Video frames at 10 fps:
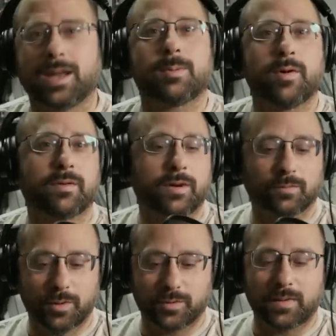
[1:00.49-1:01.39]
I come over on
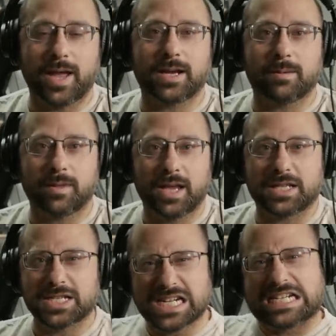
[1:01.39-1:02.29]
Rotor Riot, and I'm like,
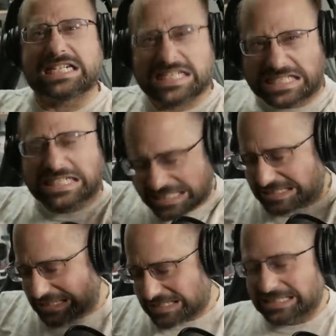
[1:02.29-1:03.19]

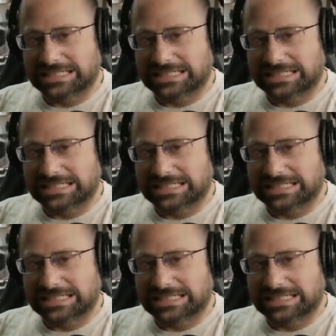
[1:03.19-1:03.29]
yeah!